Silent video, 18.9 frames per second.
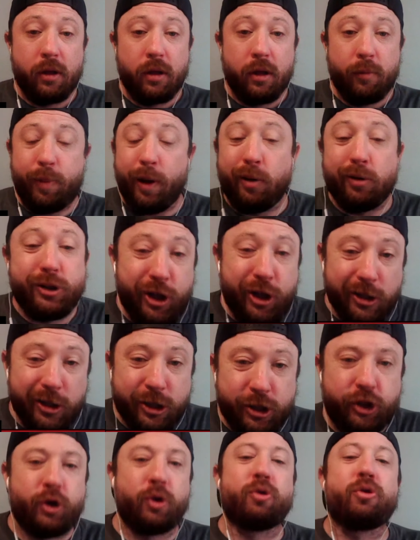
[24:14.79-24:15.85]
Paris
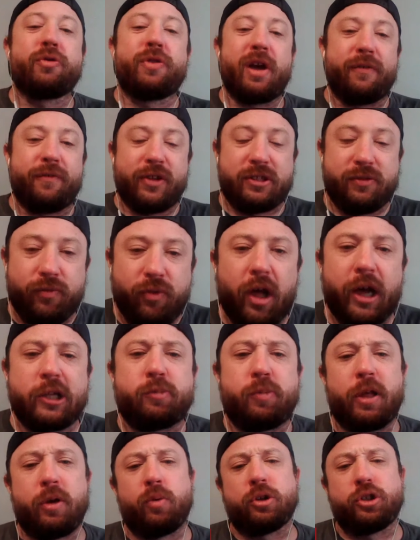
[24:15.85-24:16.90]
Johnson Junior, the offensive line, is
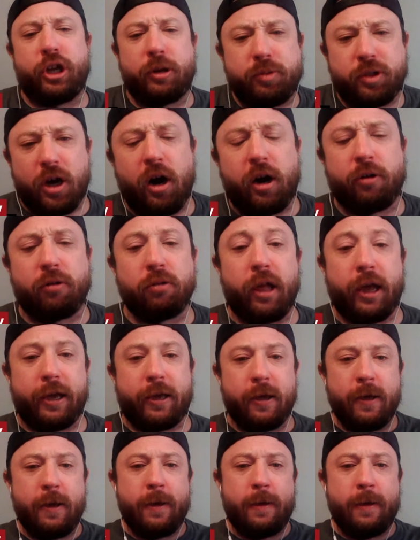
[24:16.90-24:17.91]
playing well. James Conner, like,